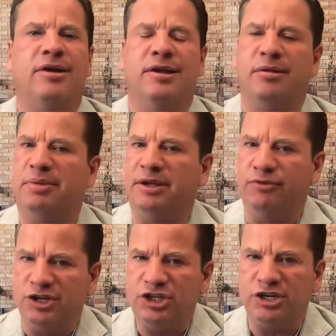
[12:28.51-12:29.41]
Be
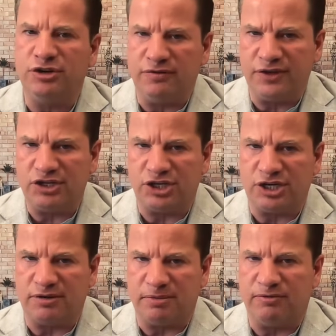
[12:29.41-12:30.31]
rigid in your
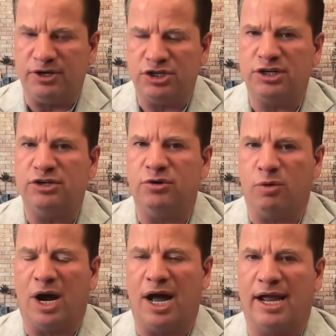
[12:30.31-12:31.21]
vision, be rigid in your
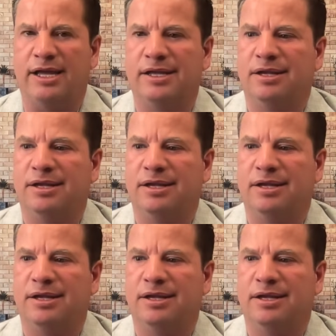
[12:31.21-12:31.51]
why,